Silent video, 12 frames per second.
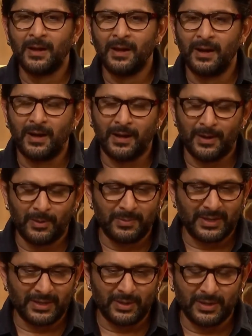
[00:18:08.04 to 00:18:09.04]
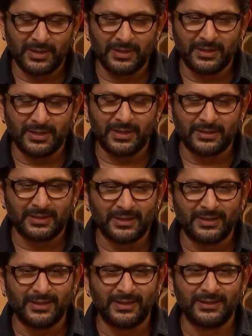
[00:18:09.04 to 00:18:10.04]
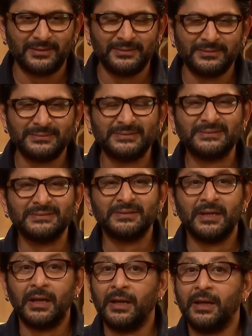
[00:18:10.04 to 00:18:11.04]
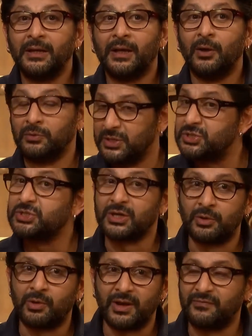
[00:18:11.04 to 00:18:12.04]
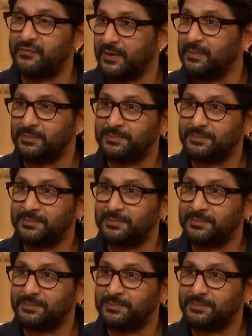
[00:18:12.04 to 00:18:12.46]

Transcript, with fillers: Uh, oh my God. Uh, uh, this is a great film.